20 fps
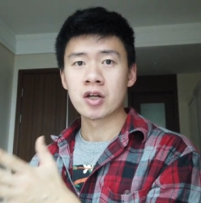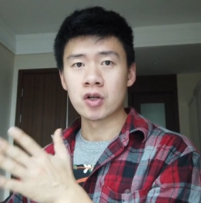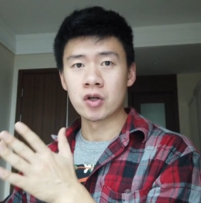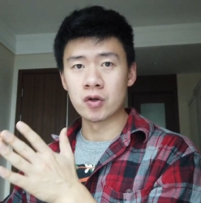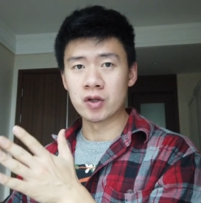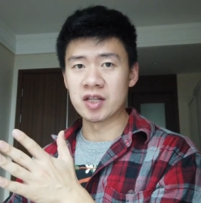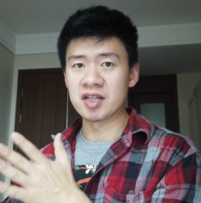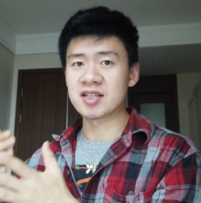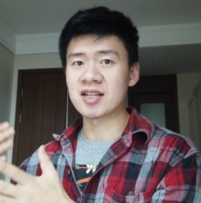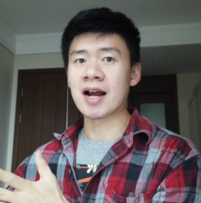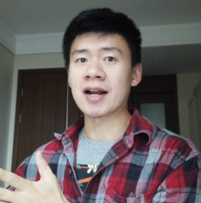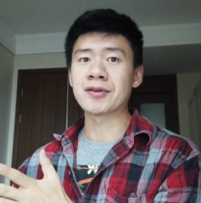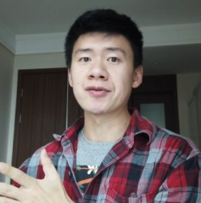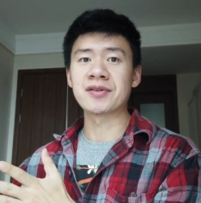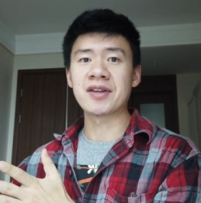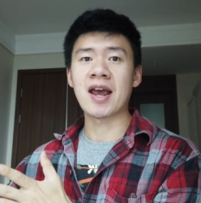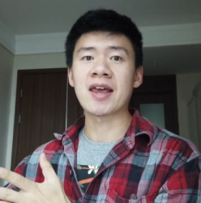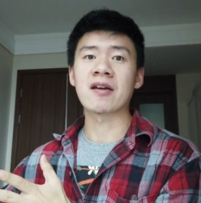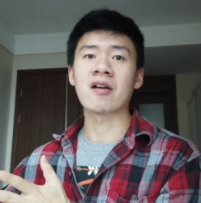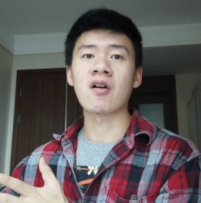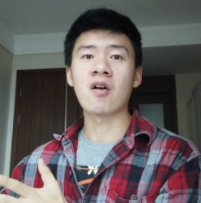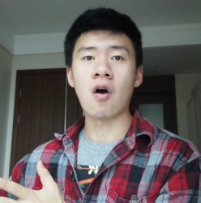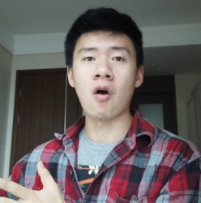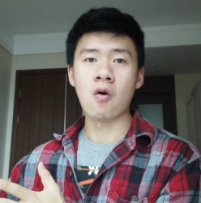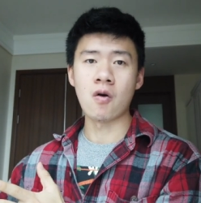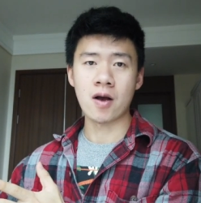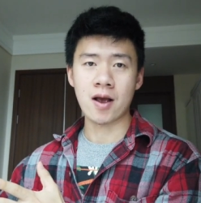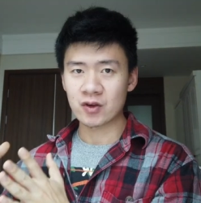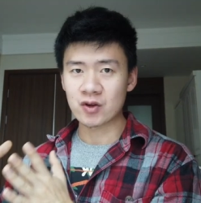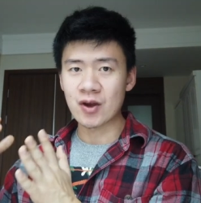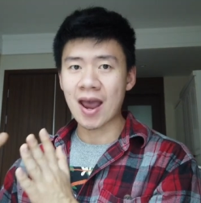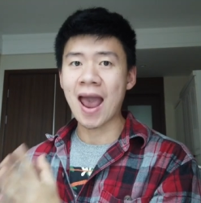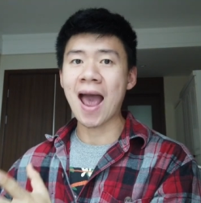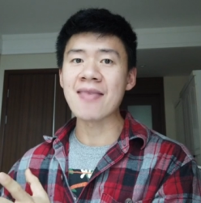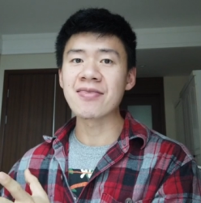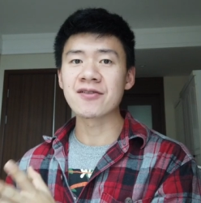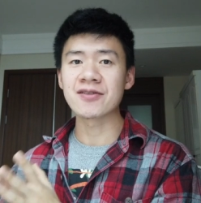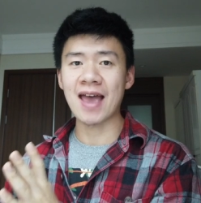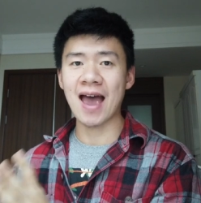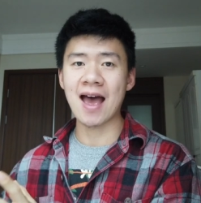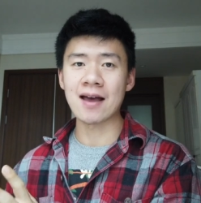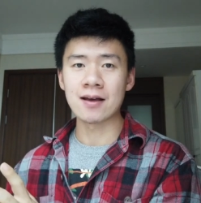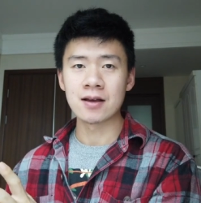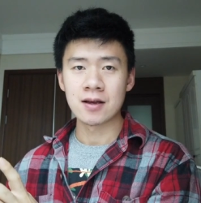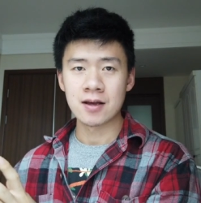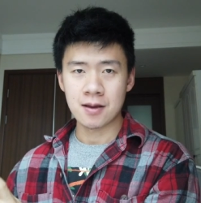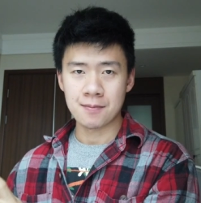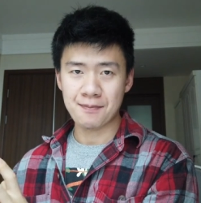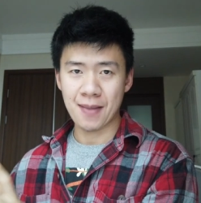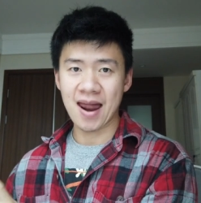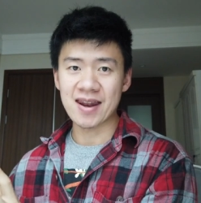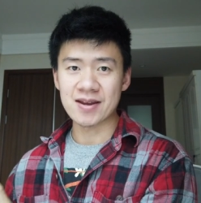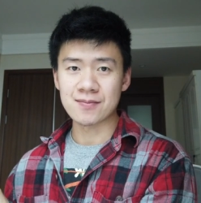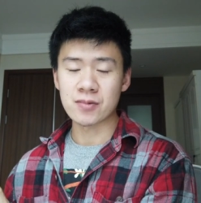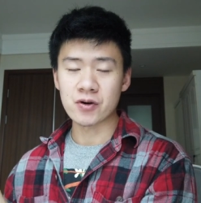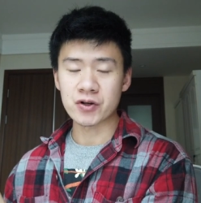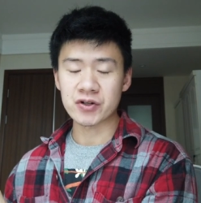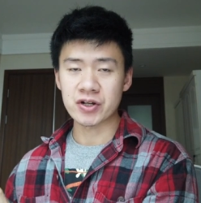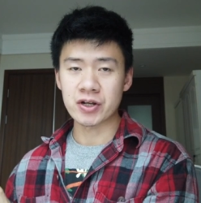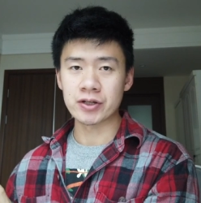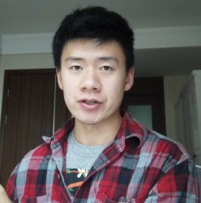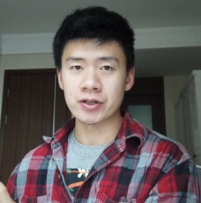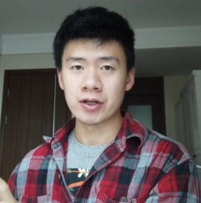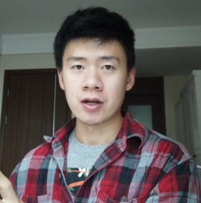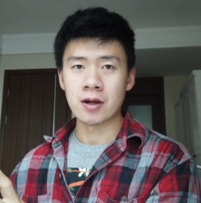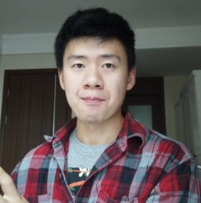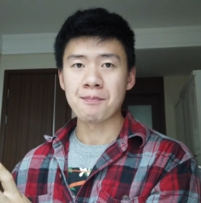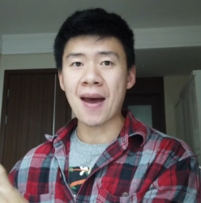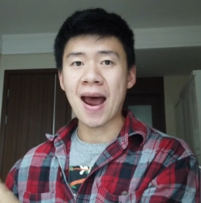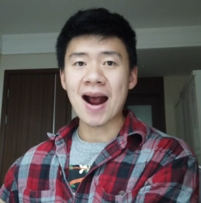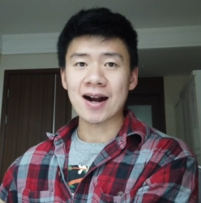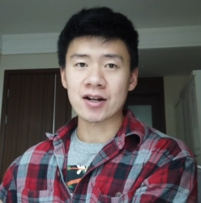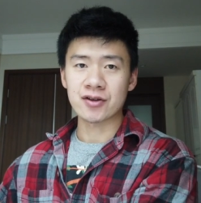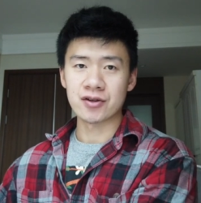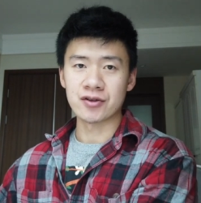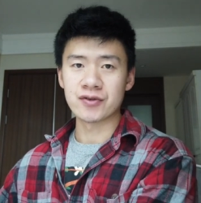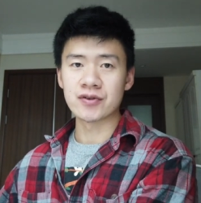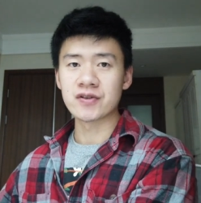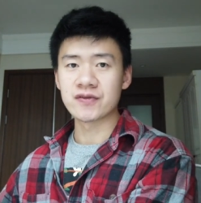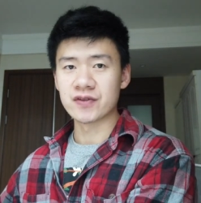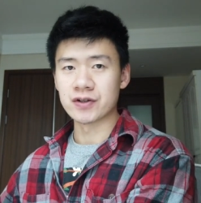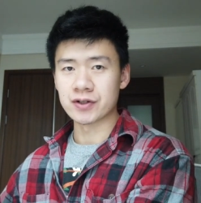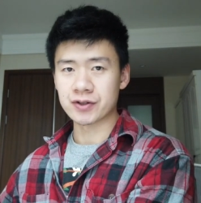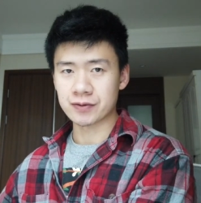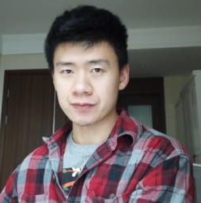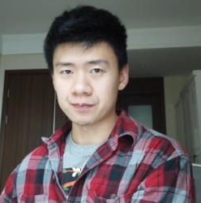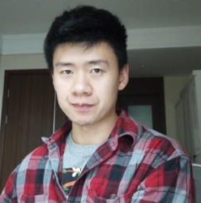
You decide to let it go, to hand that bad emotions back to the universe.